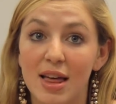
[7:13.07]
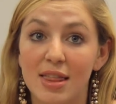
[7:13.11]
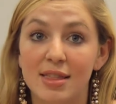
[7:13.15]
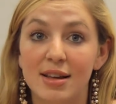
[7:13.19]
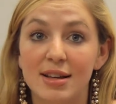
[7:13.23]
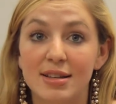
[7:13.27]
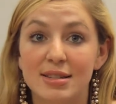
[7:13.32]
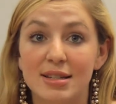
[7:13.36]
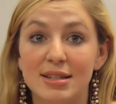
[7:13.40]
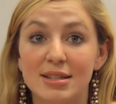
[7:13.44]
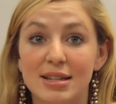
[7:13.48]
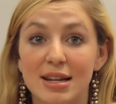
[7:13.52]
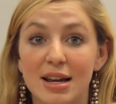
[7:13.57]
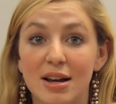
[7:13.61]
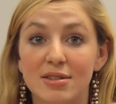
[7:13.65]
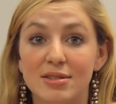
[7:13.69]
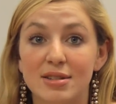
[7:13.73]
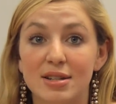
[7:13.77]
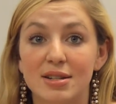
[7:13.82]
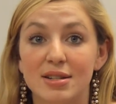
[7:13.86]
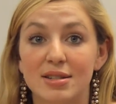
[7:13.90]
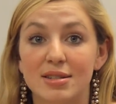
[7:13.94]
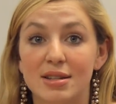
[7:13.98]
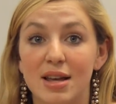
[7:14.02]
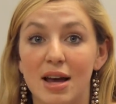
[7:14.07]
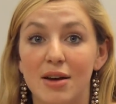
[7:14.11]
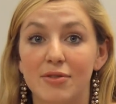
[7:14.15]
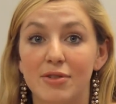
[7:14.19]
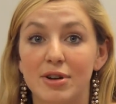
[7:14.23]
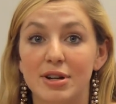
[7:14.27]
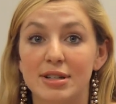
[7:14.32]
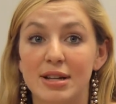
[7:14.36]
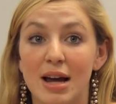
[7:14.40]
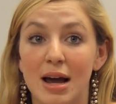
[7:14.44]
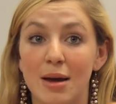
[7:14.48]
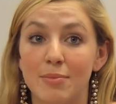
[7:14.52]
This entails a
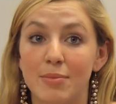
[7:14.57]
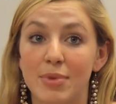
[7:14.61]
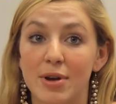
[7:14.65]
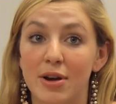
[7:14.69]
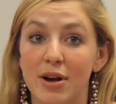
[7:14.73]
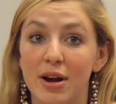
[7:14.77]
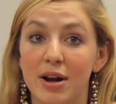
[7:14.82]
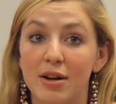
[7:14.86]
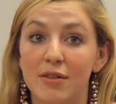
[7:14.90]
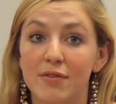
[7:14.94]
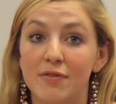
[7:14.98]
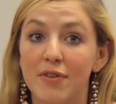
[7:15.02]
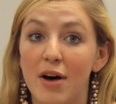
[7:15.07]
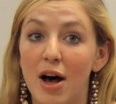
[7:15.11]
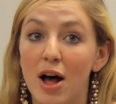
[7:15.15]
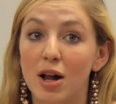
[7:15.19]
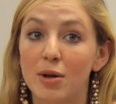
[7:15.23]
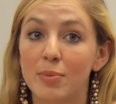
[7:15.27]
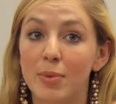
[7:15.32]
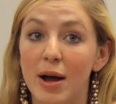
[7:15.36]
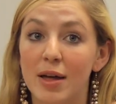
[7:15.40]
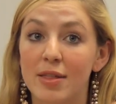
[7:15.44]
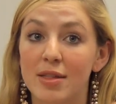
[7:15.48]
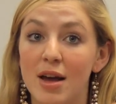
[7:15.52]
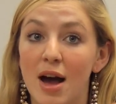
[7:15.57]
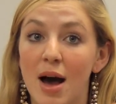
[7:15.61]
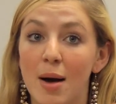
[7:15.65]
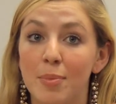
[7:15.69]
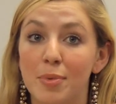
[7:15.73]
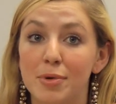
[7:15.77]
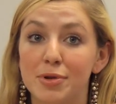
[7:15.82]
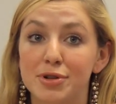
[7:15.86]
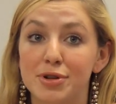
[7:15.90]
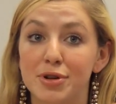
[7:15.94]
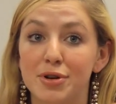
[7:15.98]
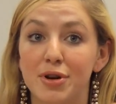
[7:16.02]
discovery time period, followed by the
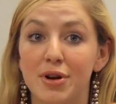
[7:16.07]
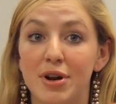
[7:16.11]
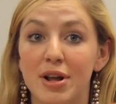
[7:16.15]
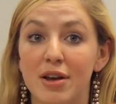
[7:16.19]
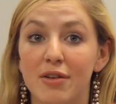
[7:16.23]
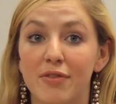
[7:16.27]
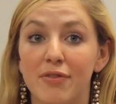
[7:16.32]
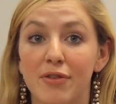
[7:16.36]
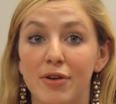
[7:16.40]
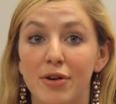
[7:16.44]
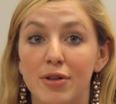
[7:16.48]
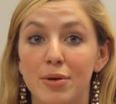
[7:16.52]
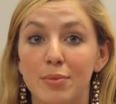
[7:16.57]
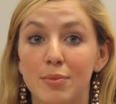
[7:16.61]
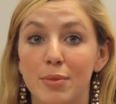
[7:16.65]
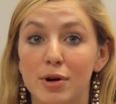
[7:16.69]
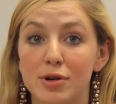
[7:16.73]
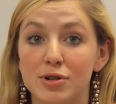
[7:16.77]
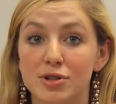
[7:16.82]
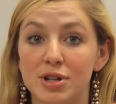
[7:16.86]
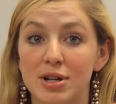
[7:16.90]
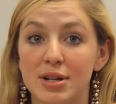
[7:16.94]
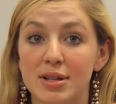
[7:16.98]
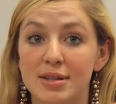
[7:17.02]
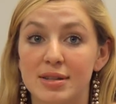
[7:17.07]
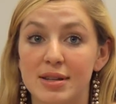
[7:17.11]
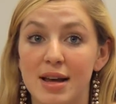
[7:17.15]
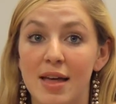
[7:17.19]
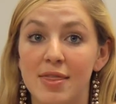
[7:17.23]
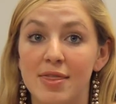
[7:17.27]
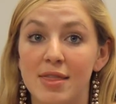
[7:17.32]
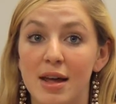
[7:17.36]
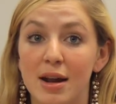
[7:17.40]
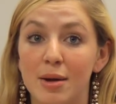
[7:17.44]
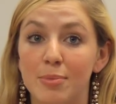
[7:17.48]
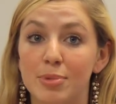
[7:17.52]
opportunity of further motions
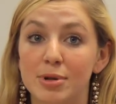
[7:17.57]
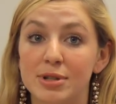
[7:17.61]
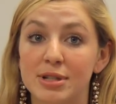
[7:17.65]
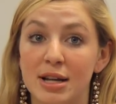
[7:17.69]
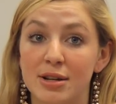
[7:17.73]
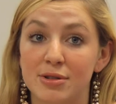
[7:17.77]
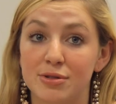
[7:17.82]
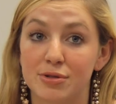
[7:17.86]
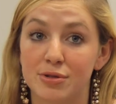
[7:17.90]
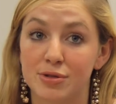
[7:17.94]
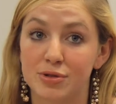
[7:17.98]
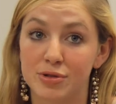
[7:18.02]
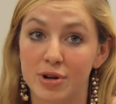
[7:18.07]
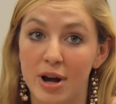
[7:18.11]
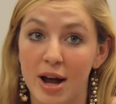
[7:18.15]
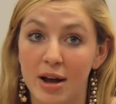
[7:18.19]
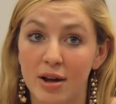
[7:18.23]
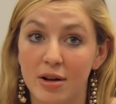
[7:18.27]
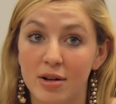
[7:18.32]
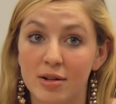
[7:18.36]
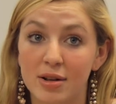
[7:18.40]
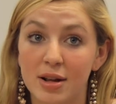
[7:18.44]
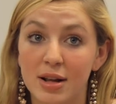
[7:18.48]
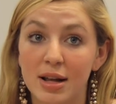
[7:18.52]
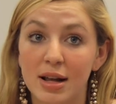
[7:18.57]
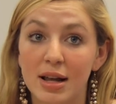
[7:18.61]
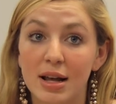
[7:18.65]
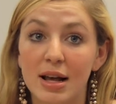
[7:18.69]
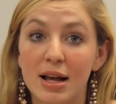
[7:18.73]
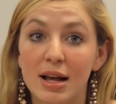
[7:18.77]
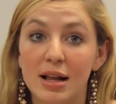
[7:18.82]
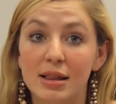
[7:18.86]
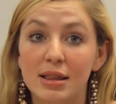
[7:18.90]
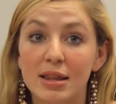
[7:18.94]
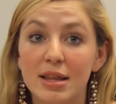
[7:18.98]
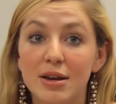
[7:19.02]
and then a potential trial.
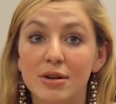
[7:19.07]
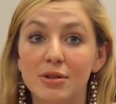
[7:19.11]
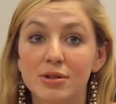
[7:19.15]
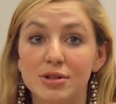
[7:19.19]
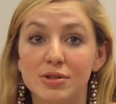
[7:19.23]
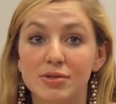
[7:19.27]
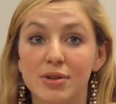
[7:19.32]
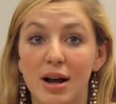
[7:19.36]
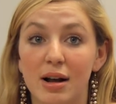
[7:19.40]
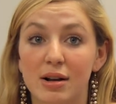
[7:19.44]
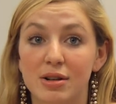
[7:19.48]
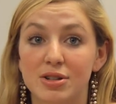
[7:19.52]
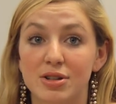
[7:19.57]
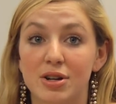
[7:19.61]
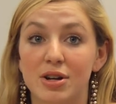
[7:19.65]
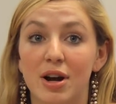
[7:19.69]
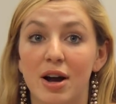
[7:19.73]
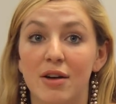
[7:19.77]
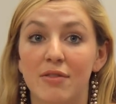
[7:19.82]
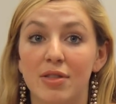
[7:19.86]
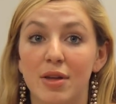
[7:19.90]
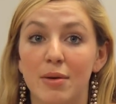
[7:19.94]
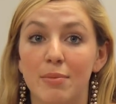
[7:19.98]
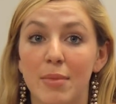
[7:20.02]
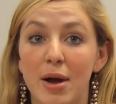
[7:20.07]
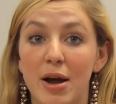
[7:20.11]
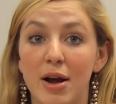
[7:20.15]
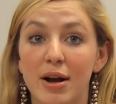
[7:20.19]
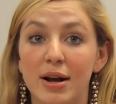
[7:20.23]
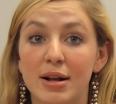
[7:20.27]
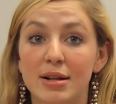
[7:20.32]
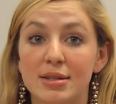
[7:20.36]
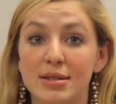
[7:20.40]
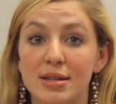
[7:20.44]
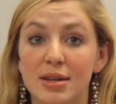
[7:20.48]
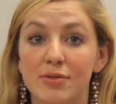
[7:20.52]
Legal director of the
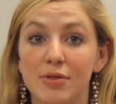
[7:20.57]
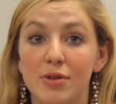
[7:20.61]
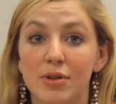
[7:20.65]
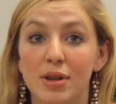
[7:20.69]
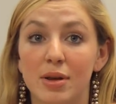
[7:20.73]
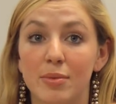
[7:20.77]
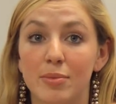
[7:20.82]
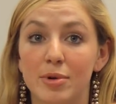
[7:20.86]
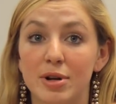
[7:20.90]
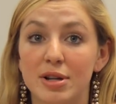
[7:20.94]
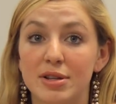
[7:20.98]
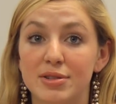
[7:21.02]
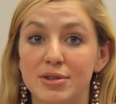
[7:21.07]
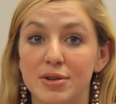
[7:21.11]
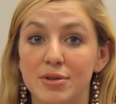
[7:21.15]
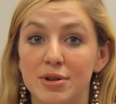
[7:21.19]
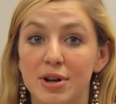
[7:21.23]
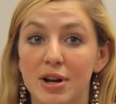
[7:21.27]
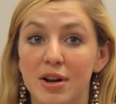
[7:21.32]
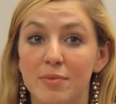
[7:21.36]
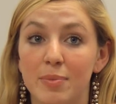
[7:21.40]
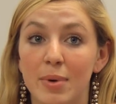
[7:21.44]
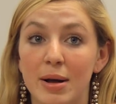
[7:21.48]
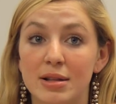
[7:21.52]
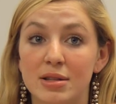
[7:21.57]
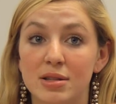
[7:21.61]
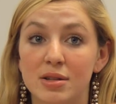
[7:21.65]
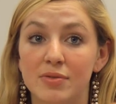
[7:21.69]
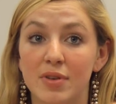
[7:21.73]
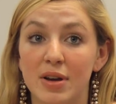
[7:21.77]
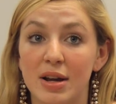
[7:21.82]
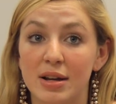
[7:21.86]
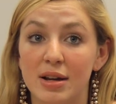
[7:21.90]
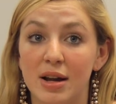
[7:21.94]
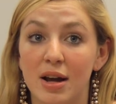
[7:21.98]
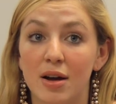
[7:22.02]
American Civil Liberties Union of
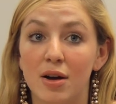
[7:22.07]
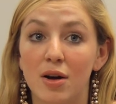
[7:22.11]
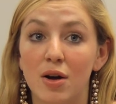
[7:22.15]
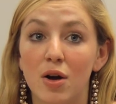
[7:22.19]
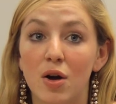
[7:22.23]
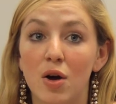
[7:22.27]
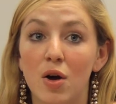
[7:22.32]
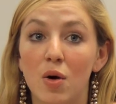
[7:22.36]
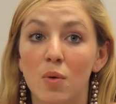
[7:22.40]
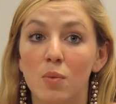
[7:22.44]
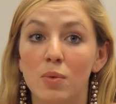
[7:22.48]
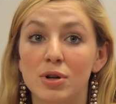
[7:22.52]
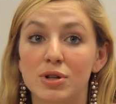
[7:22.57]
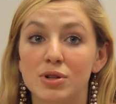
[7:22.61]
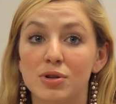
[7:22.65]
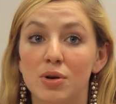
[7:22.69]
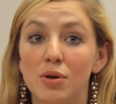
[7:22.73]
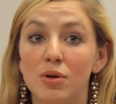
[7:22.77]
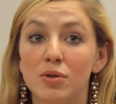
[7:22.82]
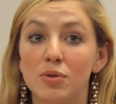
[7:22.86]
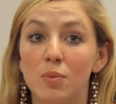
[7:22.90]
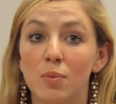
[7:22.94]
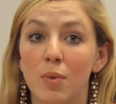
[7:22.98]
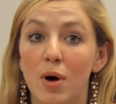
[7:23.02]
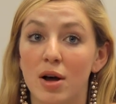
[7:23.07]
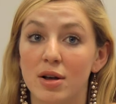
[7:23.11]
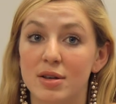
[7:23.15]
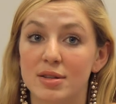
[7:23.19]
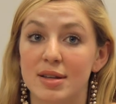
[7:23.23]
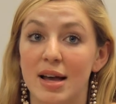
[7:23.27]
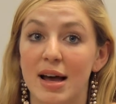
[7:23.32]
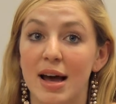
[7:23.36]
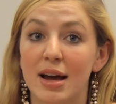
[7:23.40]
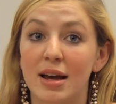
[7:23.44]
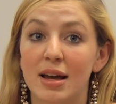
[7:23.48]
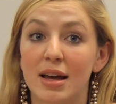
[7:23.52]
Pennsylvania, Witold
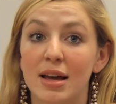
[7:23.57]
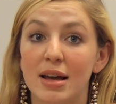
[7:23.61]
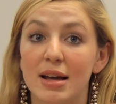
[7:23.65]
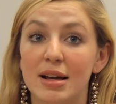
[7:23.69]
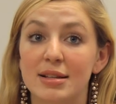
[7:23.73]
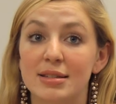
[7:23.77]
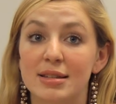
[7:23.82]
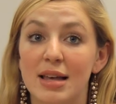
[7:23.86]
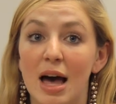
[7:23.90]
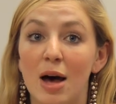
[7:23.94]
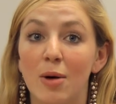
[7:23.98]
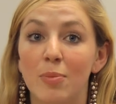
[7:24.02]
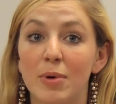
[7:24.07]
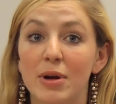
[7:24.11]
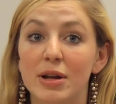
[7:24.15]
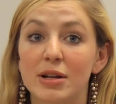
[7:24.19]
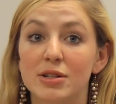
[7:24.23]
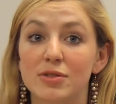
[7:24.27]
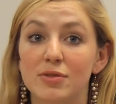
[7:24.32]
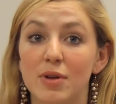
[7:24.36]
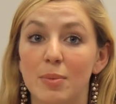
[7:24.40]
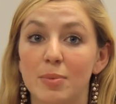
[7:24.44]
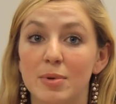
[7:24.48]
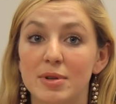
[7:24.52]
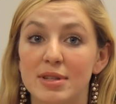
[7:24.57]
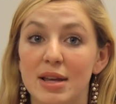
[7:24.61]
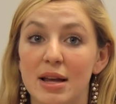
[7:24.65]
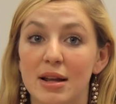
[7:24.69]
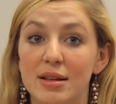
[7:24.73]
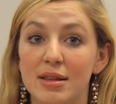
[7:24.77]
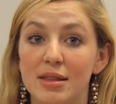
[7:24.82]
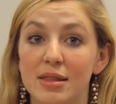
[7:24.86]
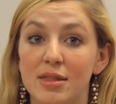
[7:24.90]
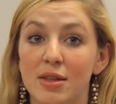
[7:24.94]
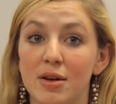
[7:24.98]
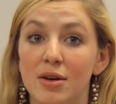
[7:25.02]
Walczak, is helping to
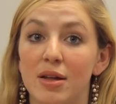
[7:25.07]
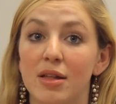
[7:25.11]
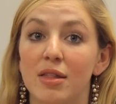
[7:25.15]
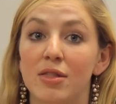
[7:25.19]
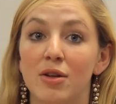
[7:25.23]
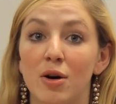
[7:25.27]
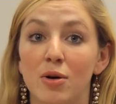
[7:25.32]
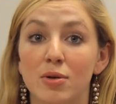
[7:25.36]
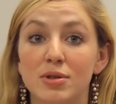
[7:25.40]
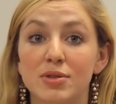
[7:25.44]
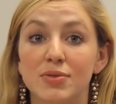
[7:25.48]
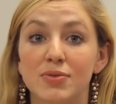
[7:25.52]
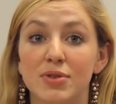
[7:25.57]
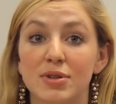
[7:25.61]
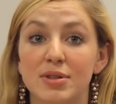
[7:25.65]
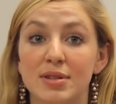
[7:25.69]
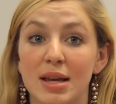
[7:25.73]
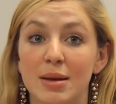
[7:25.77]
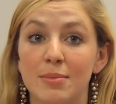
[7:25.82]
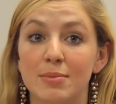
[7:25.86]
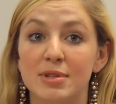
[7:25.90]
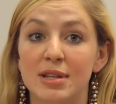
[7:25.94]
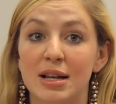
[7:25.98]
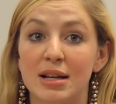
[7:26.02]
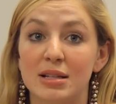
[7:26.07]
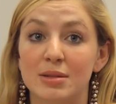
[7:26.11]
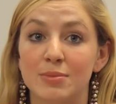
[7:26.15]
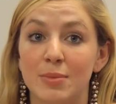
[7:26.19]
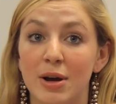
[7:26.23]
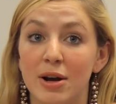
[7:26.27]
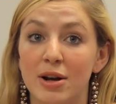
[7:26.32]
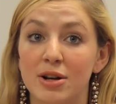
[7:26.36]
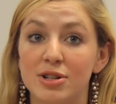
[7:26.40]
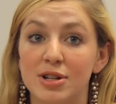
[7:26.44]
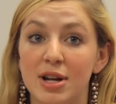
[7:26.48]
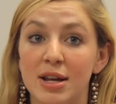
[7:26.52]
represent those for same-sex
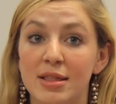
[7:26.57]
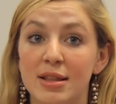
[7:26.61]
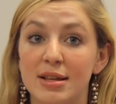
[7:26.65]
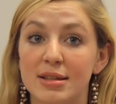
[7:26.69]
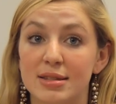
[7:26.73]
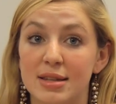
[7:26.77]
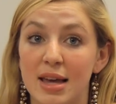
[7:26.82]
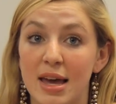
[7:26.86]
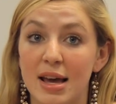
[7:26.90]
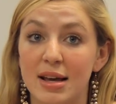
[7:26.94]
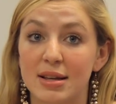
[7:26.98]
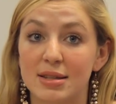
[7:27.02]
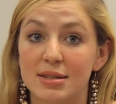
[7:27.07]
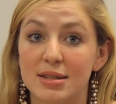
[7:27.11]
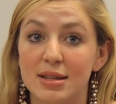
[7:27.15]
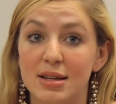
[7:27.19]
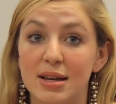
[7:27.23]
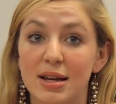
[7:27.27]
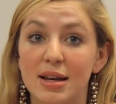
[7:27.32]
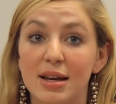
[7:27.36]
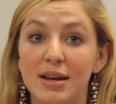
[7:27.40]
marriage in this case.